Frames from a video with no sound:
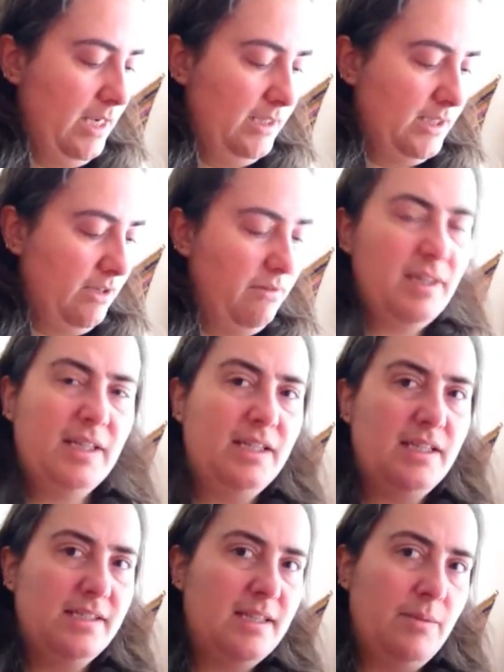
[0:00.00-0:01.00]
Don't think
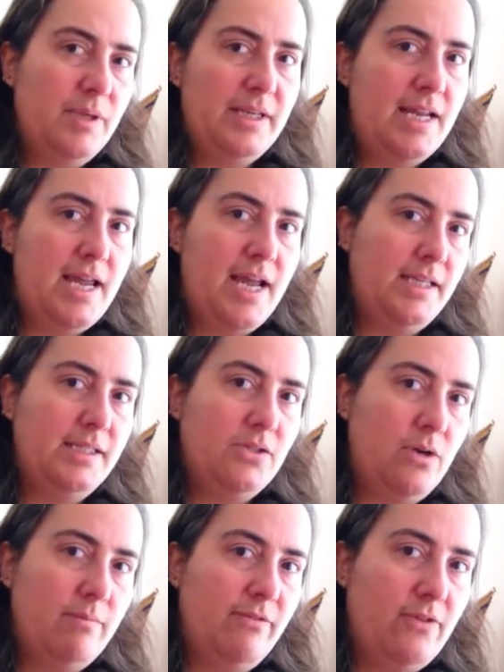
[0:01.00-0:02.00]
it's going to be knit
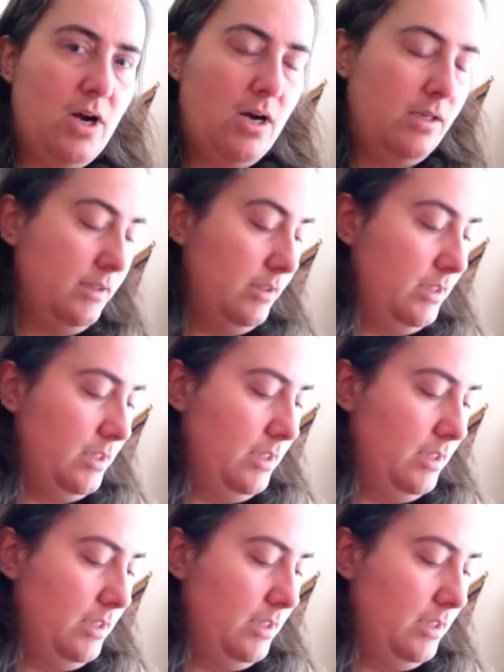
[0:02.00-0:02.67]
anytime fast,